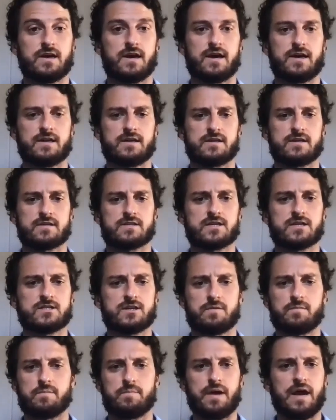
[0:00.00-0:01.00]
And such
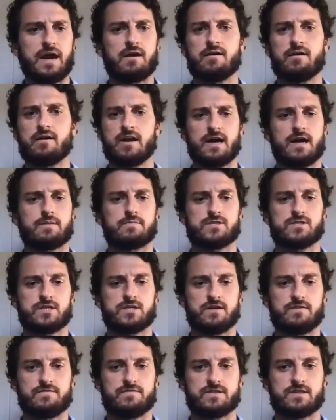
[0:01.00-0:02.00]
a paradigm
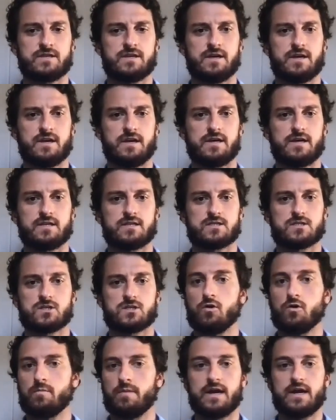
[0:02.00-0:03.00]
shift in
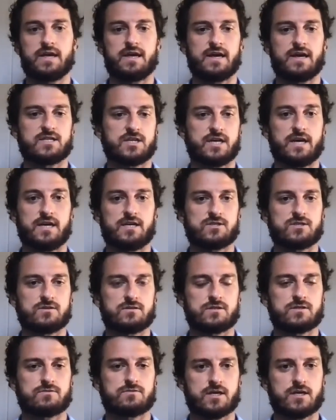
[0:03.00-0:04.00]
so many educational
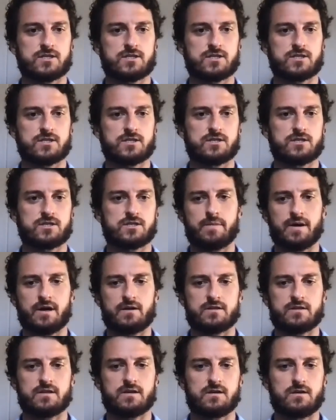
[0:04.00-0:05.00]
structures. I think
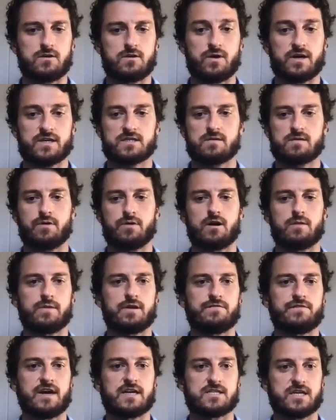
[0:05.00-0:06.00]
about the US Department
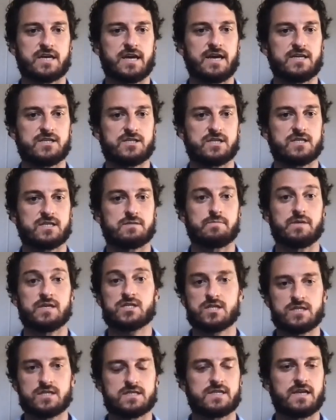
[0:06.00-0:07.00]
of Education's
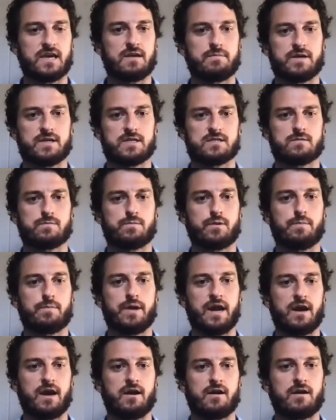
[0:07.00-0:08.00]
mission statement to
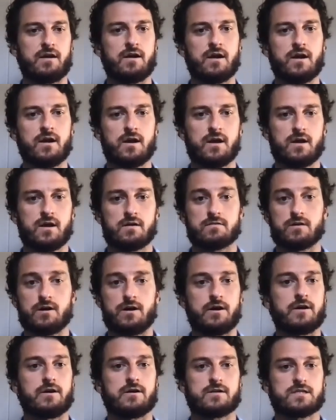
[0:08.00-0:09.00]
prepare
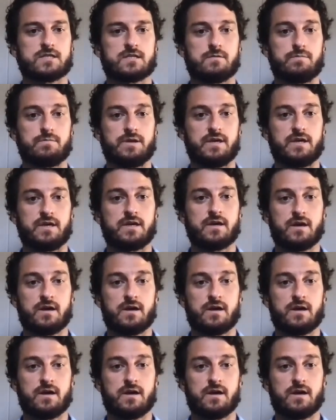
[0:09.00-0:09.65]
learners to be